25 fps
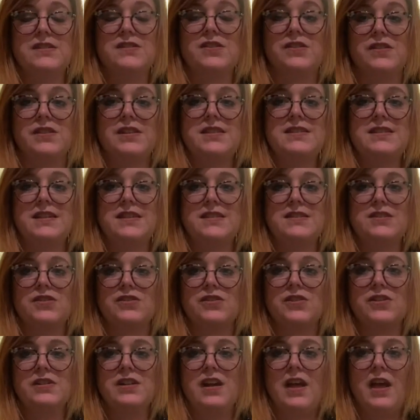So this
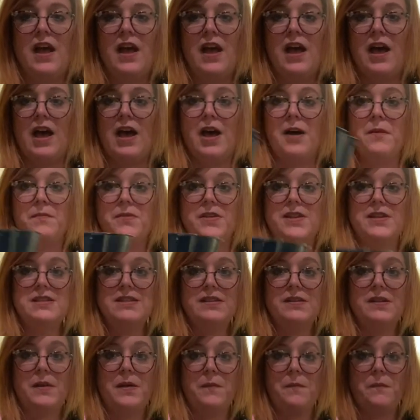insert,
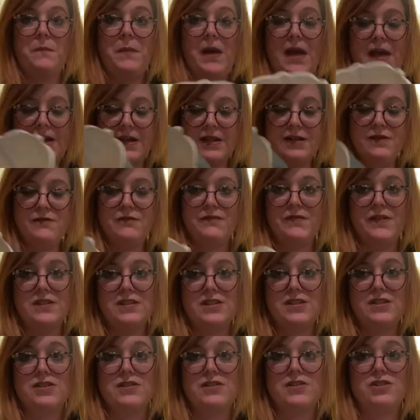this pan
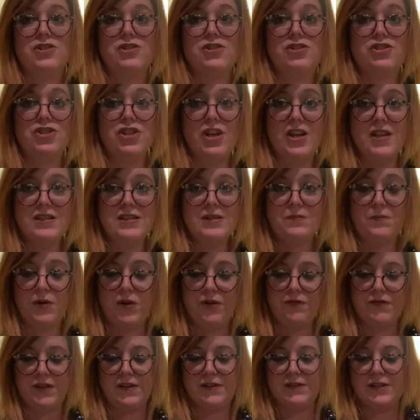fits just
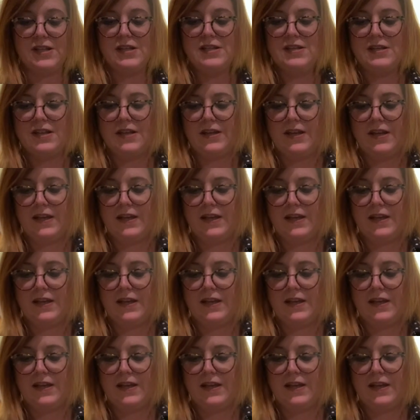perfectly